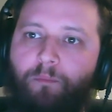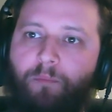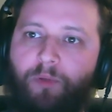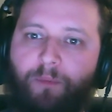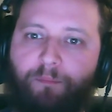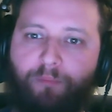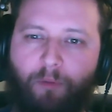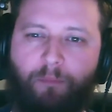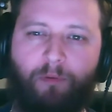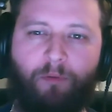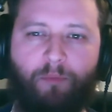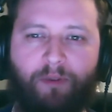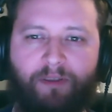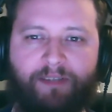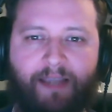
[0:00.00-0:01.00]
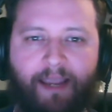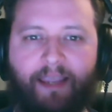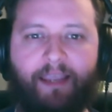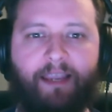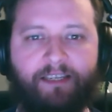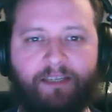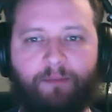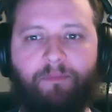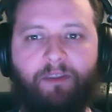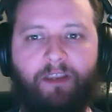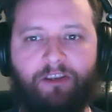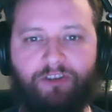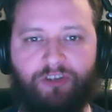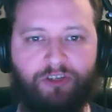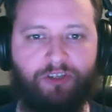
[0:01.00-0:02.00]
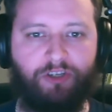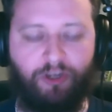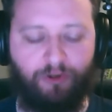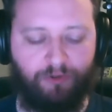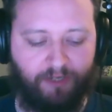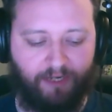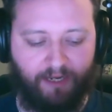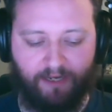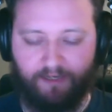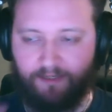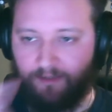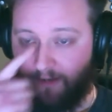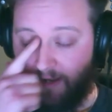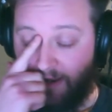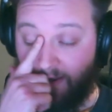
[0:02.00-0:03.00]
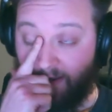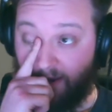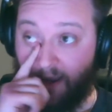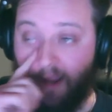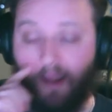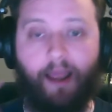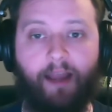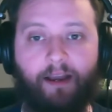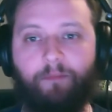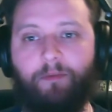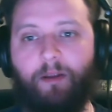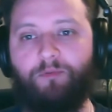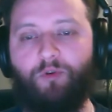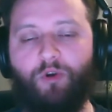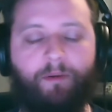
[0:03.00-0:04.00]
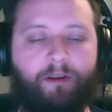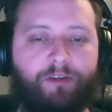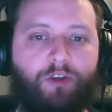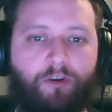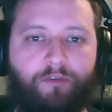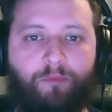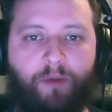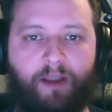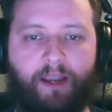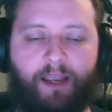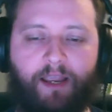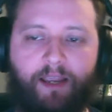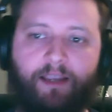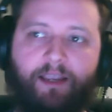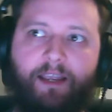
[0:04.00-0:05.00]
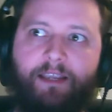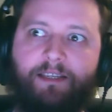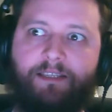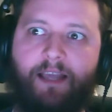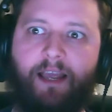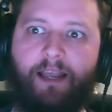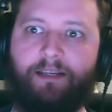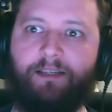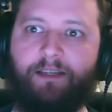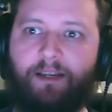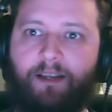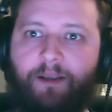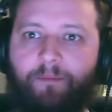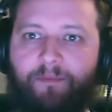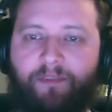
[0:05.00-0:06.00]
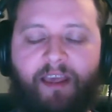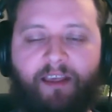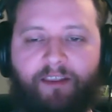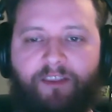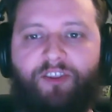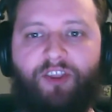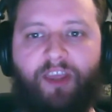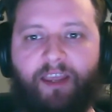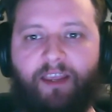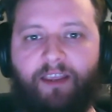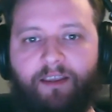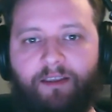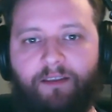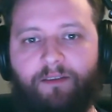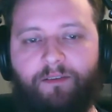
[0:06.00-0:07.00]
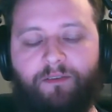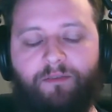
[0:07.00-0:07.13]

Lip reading: But the problem with taking something and just using it, and I'm talking about software here, is that thing